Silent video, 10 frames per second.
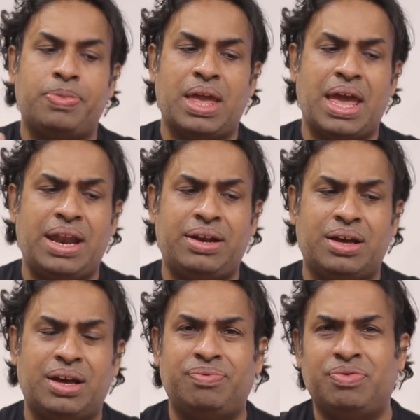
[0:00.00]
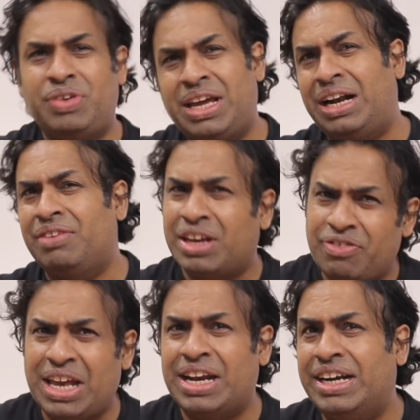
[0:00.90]
and
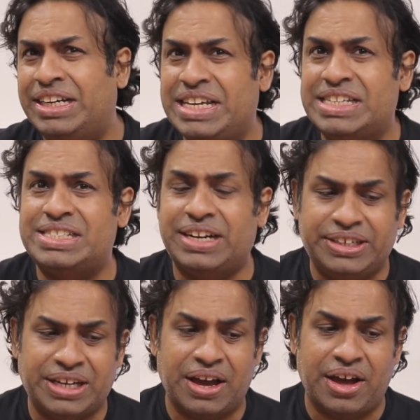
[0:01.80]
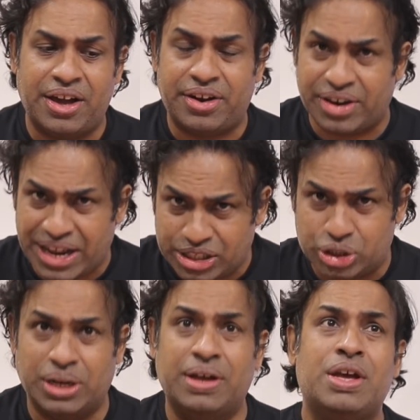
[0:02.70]
we can get decent
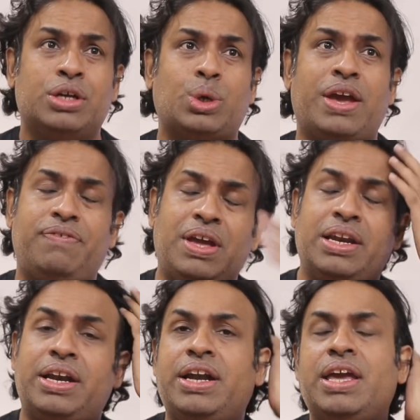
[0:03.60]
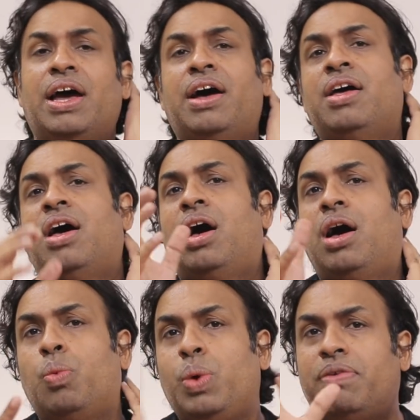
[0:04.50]
range. So I feel in India,
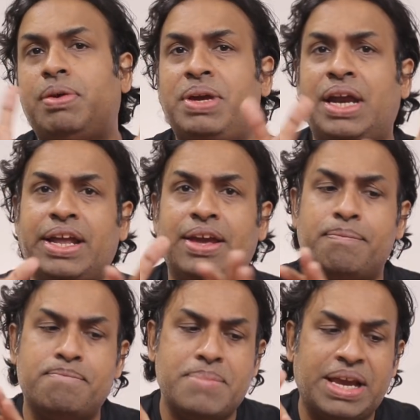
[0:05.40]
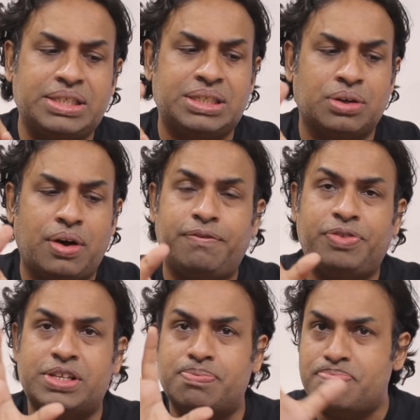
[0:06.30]
we will be getting a mix of
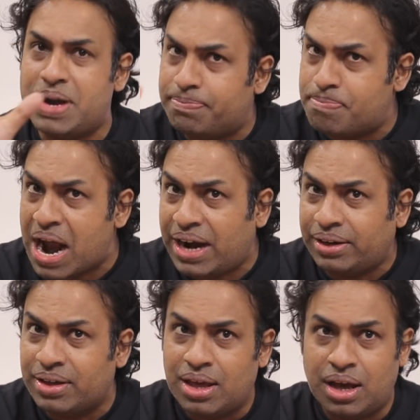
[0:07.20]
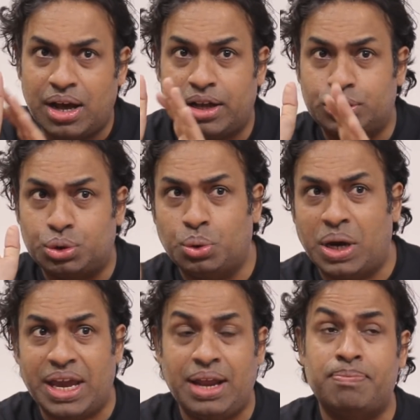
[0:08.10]
this mid band. So
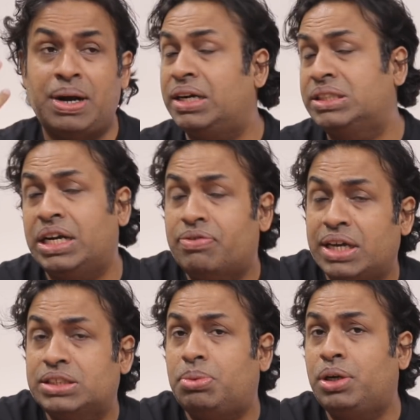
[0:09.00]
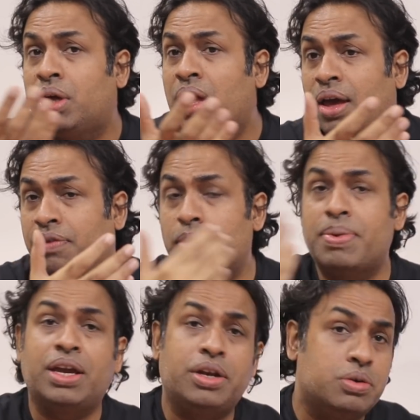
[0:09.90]
again, but it's advisable if you're
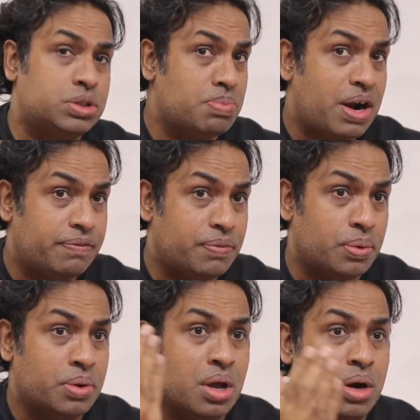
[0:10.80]
buying a new smartphone